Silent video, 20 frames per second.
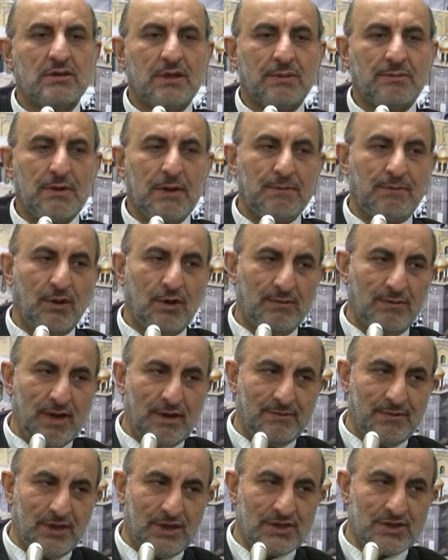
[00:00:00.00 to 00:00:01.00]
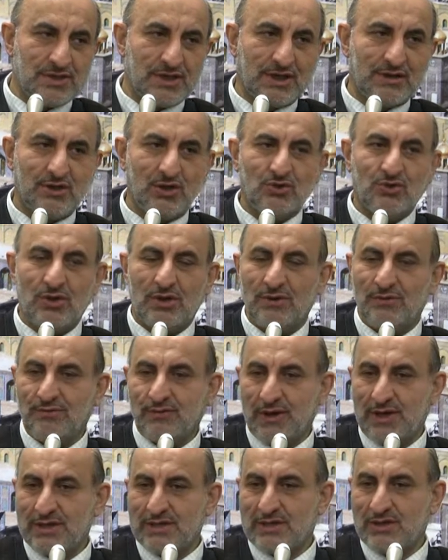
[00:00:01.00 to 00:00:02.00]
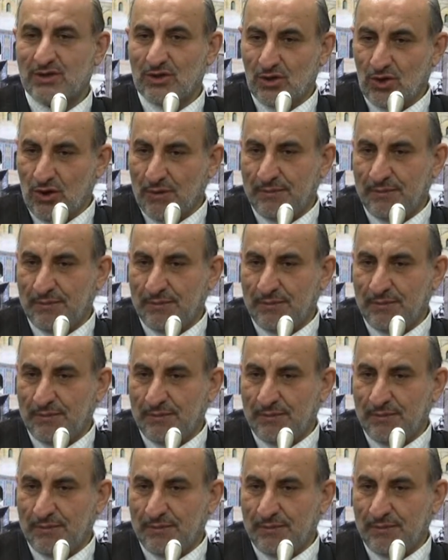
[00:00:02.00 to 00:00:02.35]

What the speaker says: the people may be restricted to the first